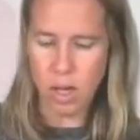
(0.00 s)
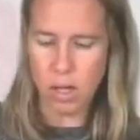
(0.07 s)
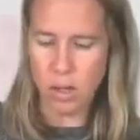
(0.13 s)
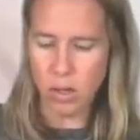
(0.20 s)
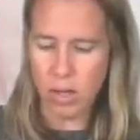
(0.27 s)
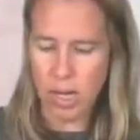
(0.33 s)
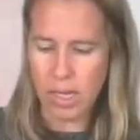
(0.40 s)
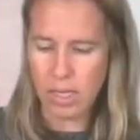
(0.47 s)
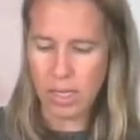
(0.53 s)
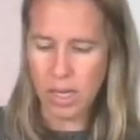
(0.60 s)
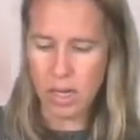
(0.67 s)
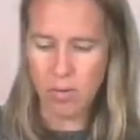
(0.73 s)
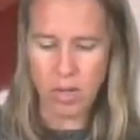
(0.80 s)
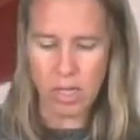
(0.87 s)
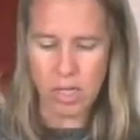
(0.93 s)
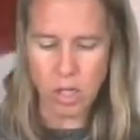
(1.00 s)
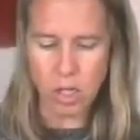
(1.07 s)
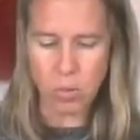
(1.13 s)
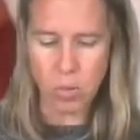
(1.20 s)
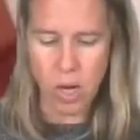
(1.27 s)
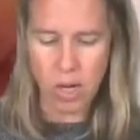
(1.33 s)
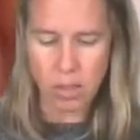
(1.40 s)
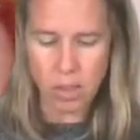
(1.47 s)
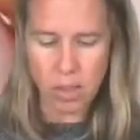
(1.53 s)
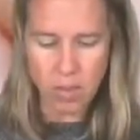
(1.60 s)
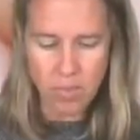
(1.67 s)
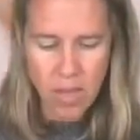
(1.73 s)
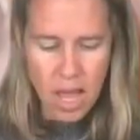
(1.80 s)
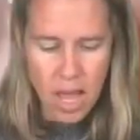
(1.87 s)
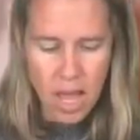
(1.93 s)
color, an antique vintage bronze.